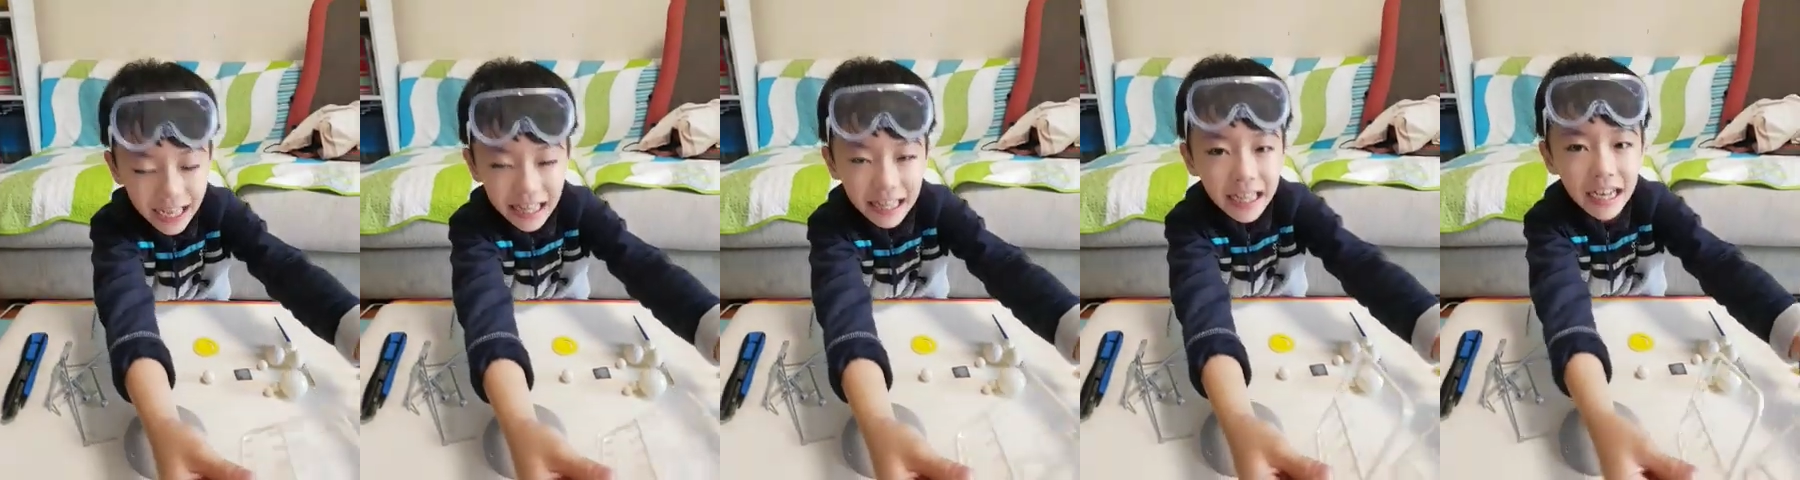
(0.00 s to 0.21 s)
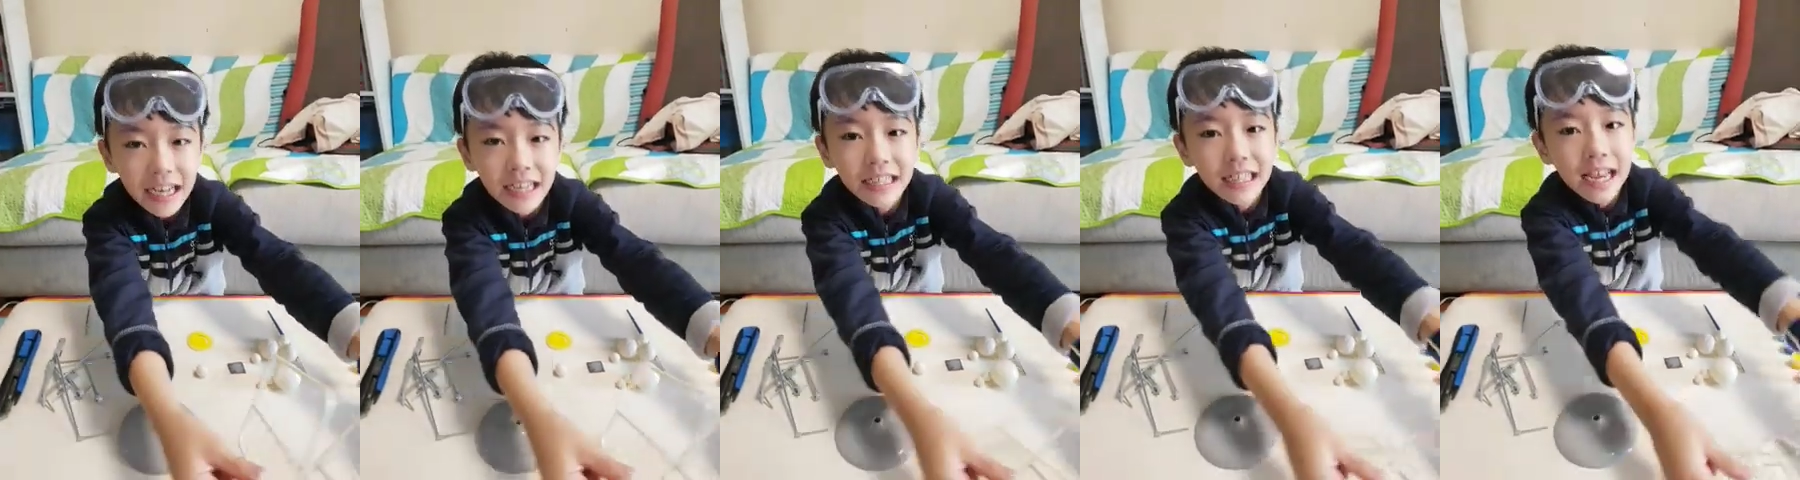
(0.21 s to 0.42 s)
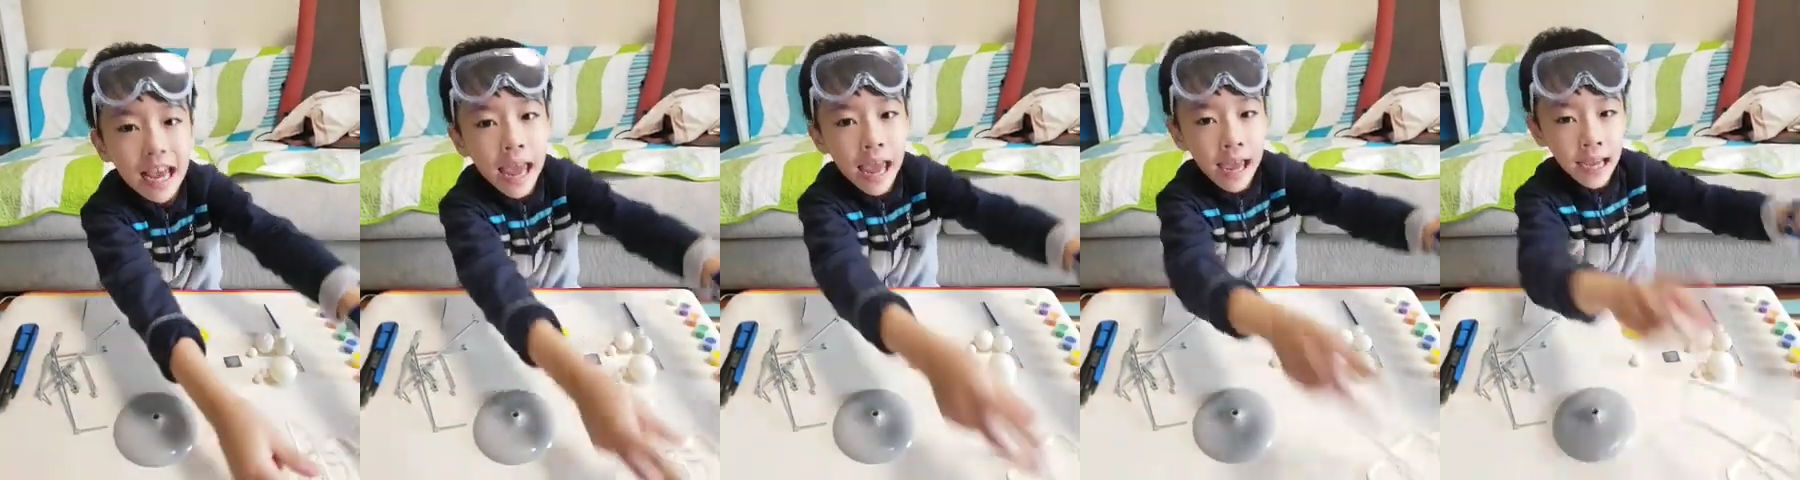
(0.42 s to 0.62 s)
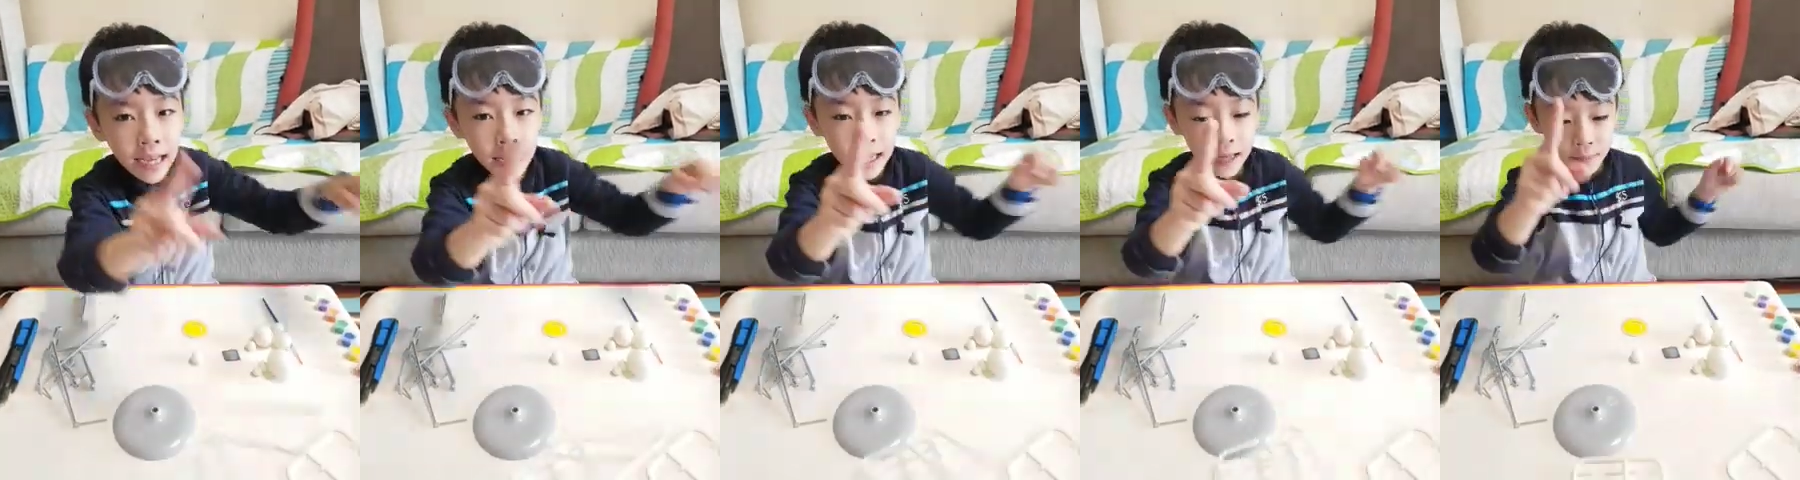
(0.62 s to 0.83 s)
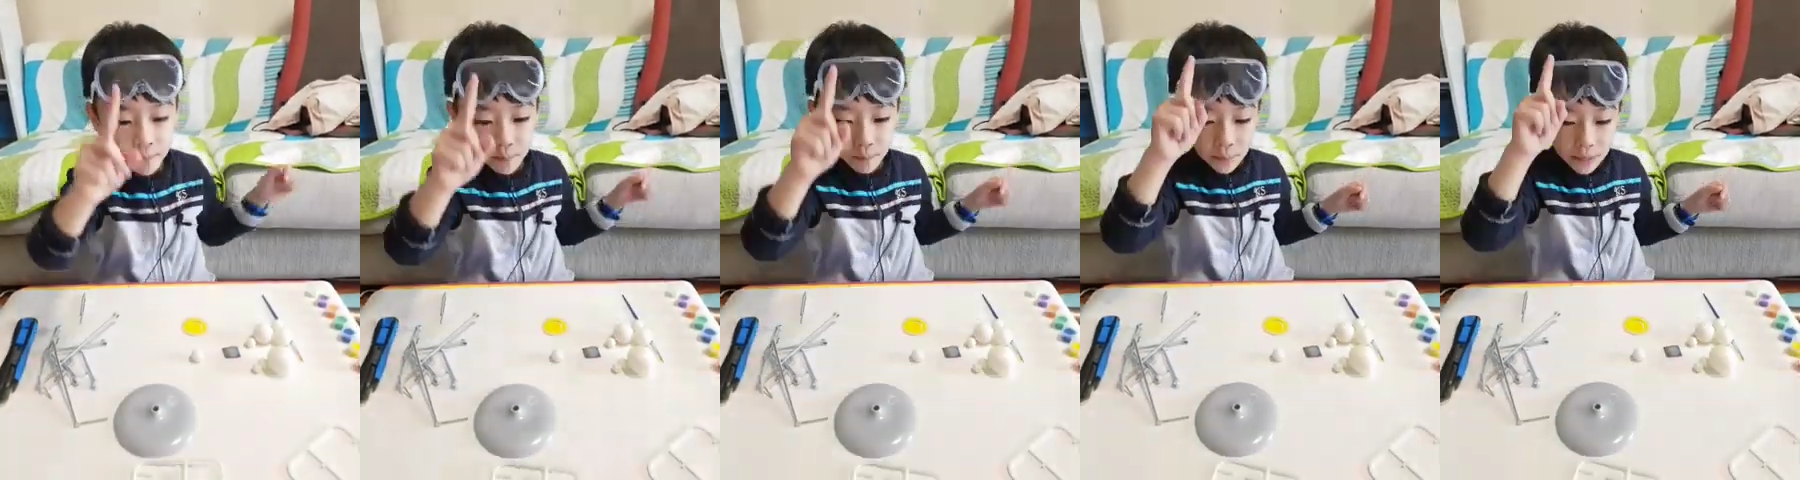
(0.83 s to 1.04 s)
There's
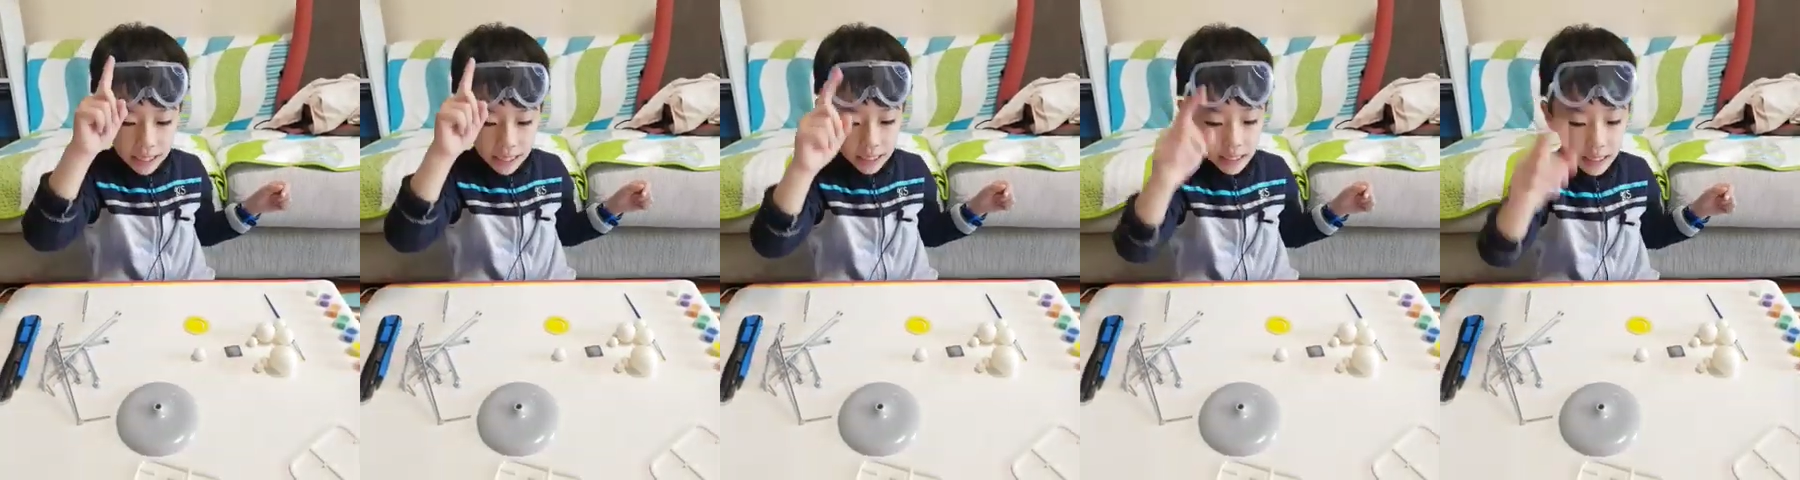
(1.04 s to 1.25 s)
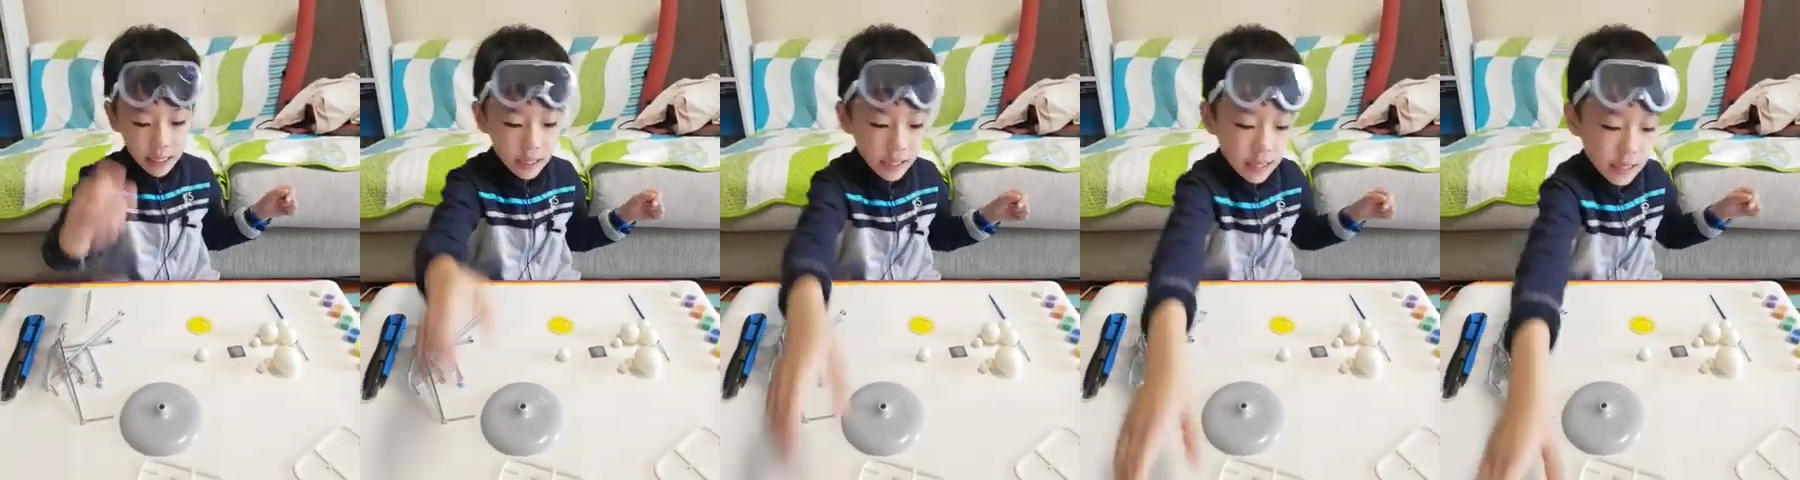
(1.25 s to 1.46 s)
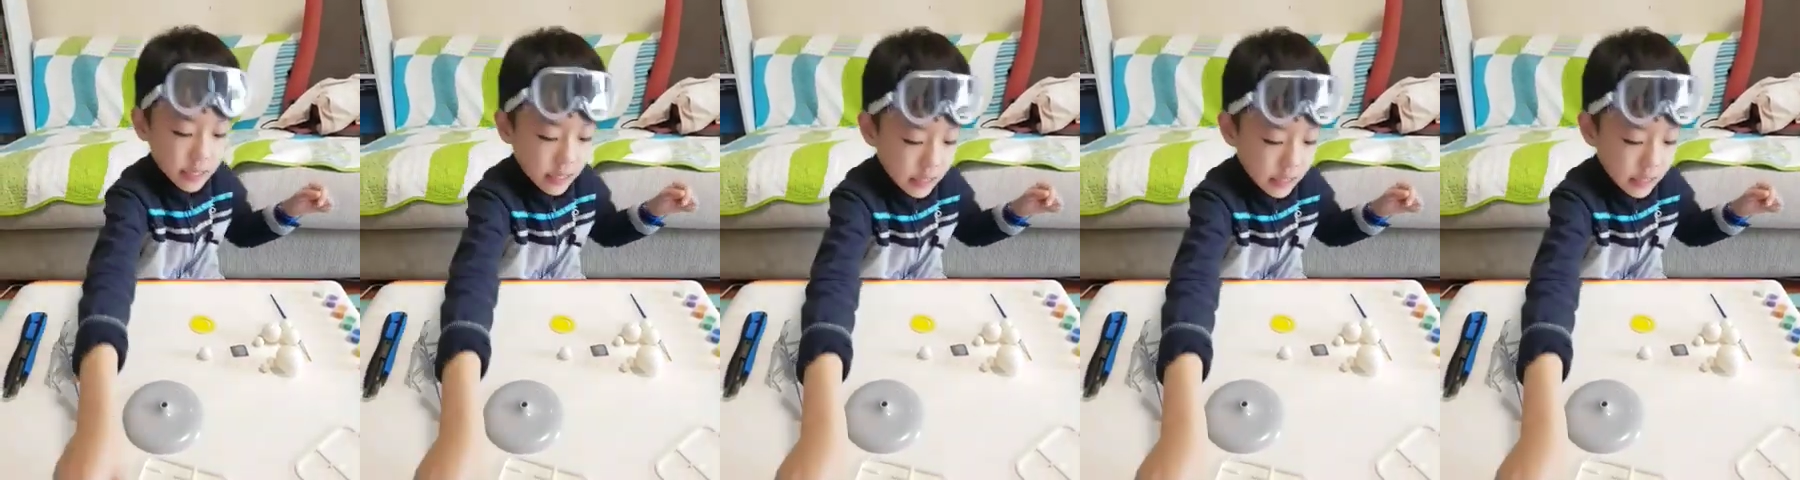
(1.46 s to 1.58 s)
A, B.